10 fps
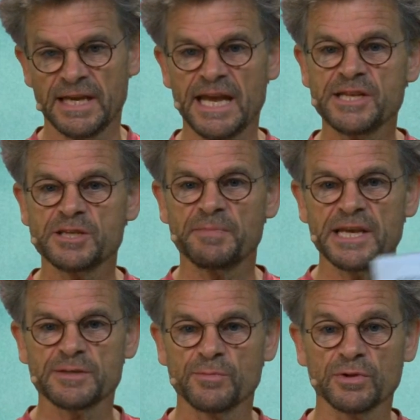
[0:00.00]

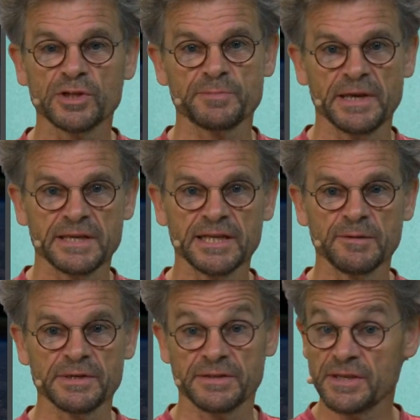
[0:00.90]
Agent-Based Models by
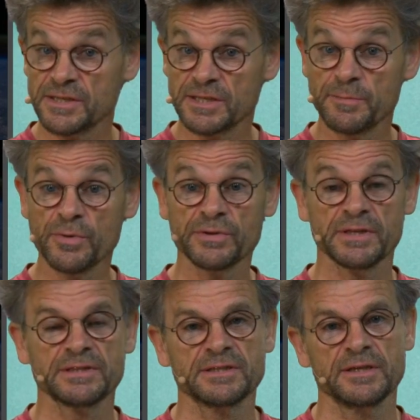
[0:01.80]
Gilbert. This is the book
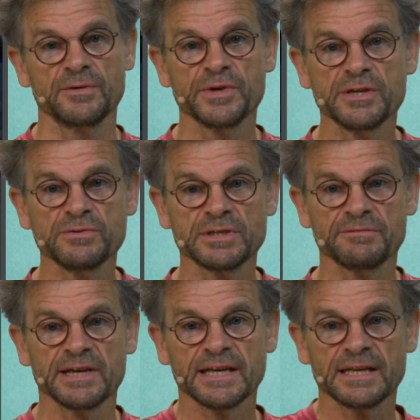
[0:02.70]
that we use in
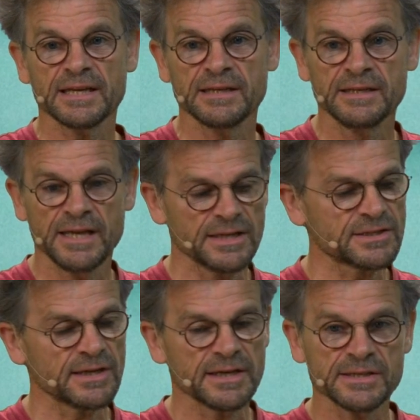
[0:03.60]
Wageningen.
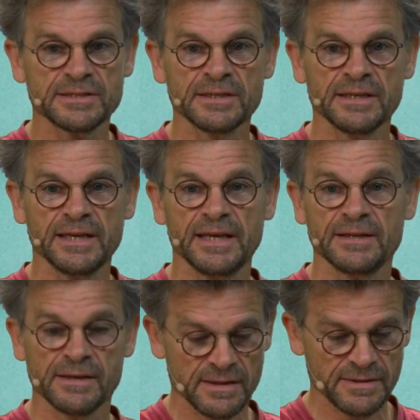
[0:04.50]
It's nice
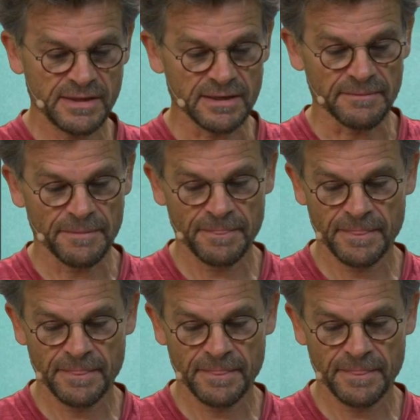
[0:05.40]
and thin.